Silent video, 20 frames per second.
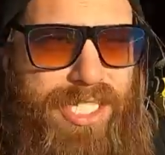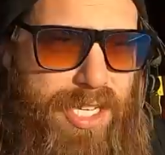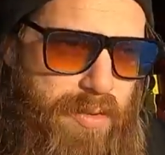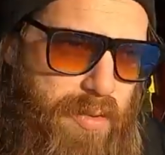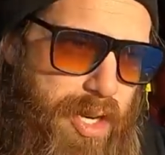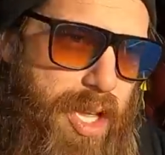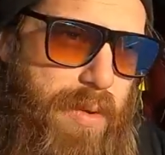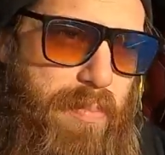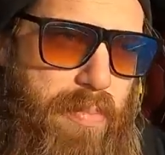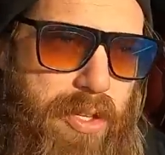guys, I
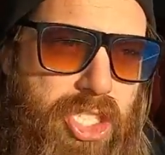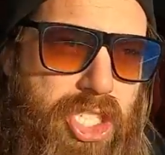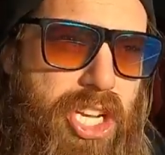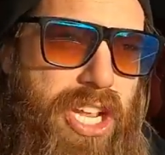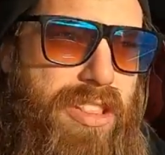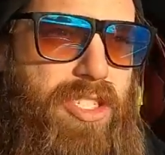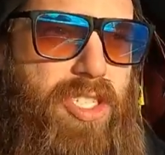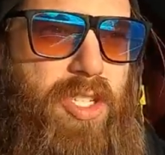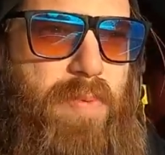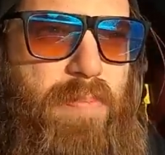really
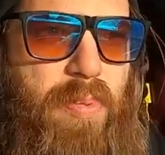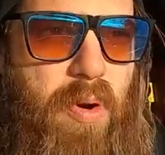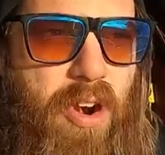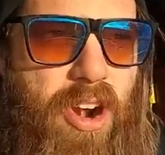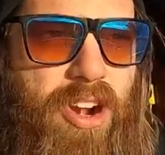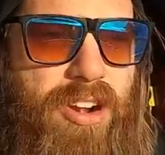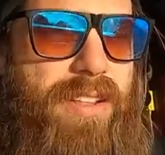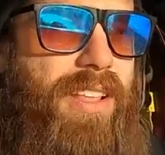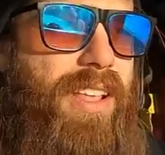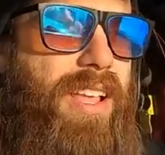appreciate the
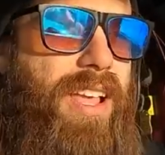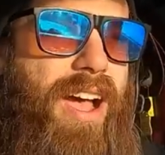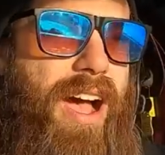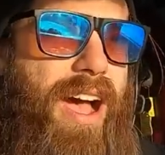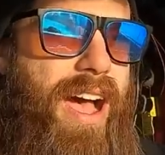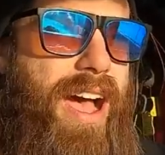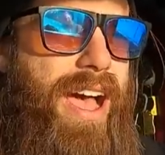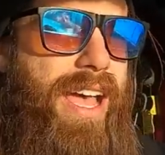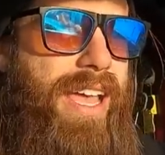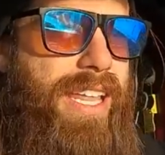support.
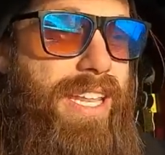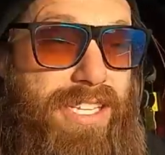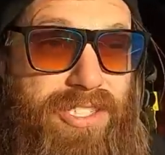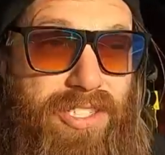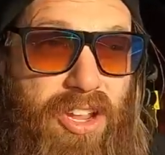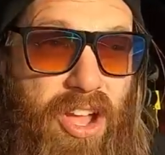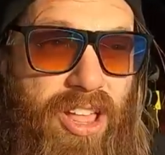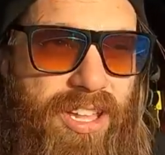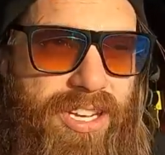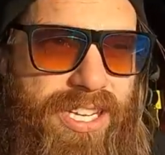Uh, it
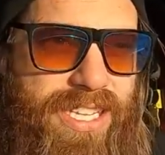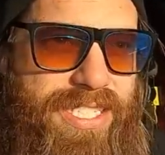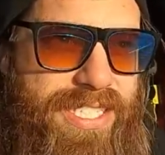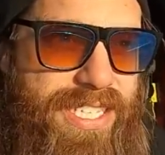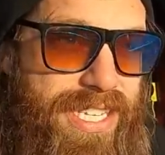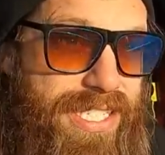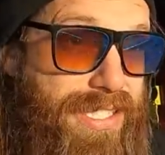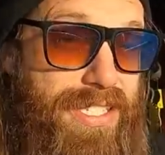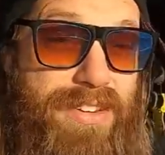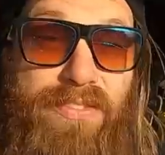is holiday
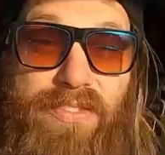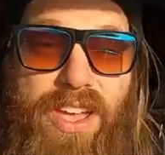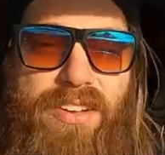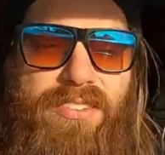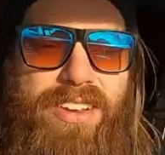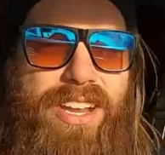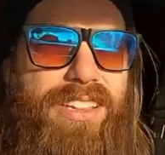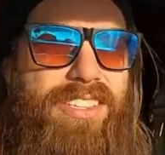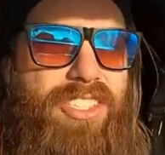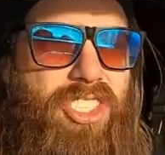season. If you
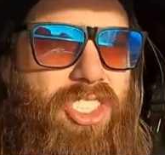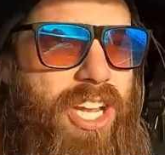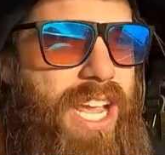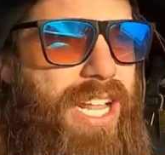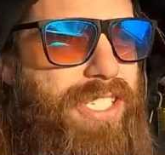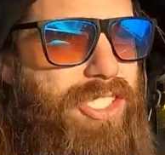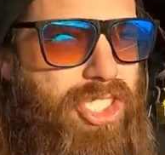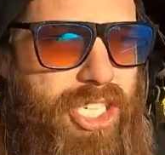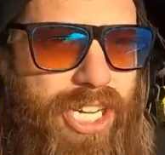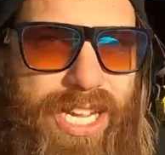haven't had the
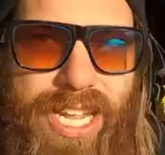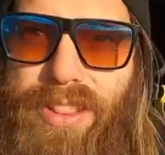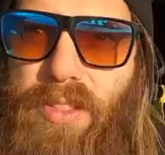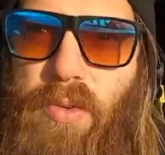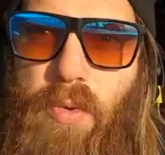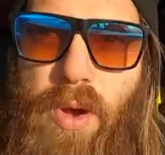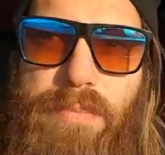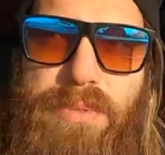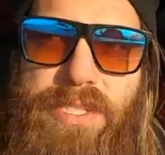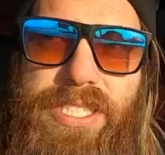chance, check out
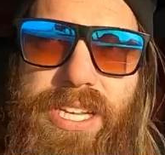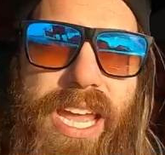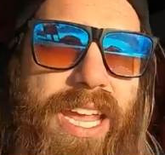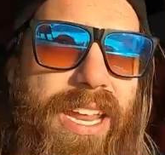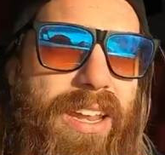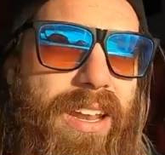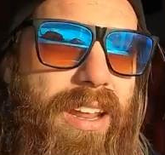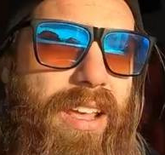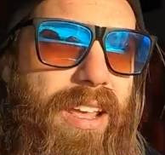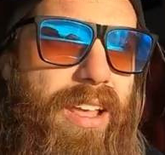the
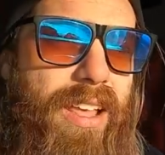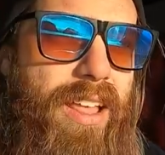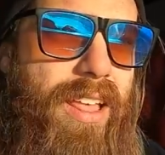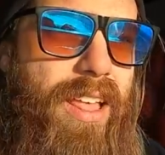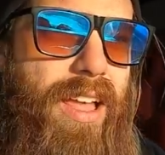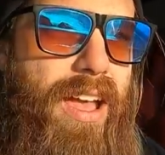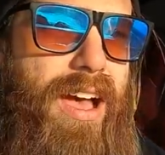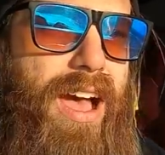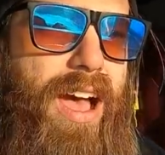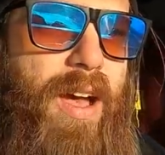website.
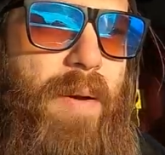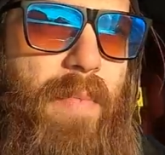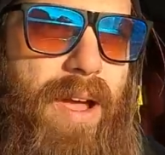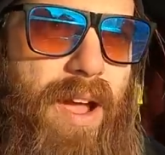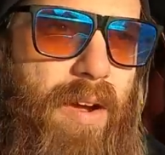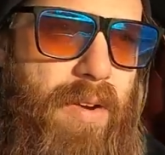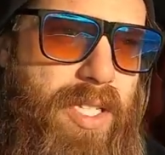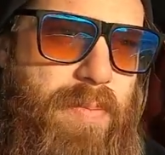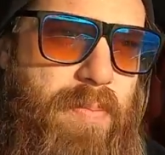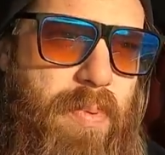Um,
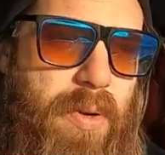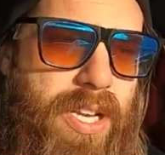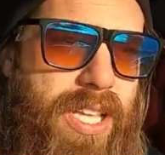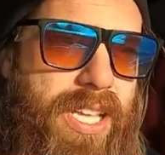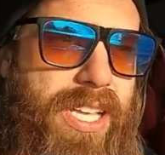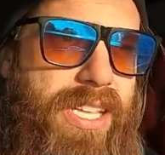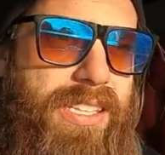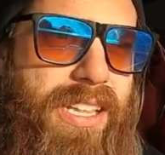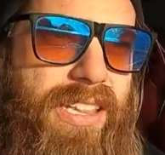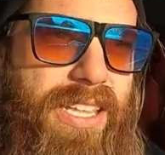I always put
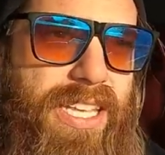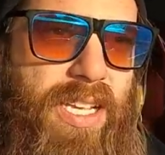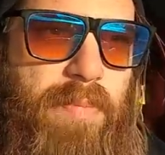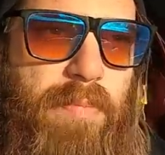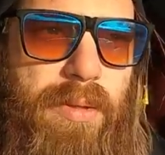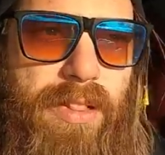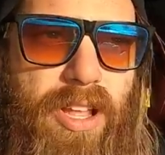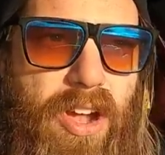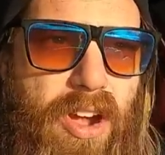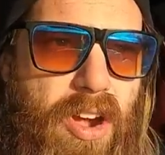it in the
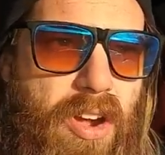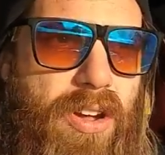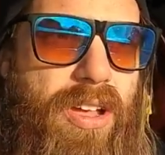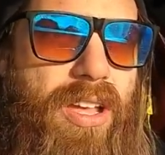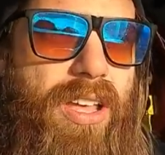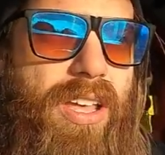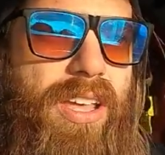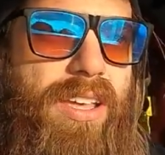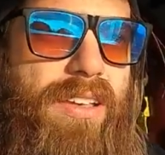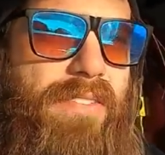link below
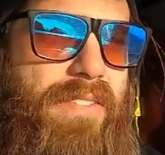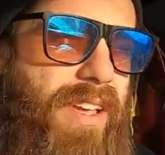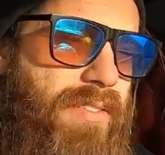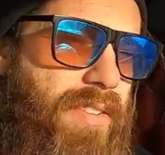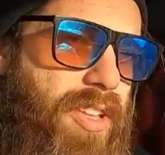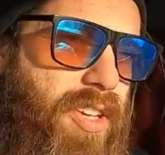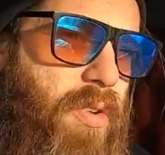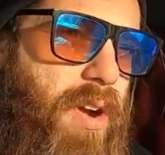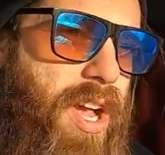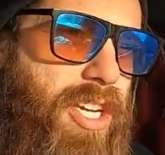you
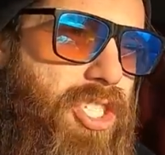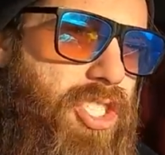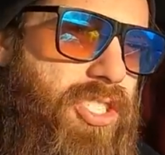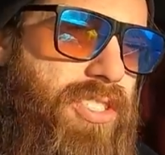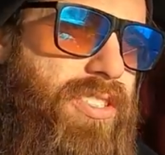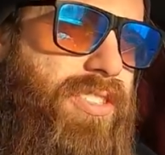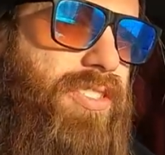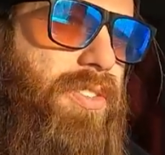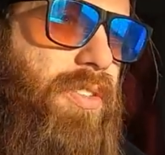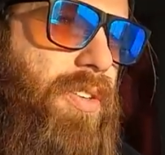have any
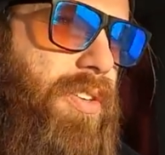questions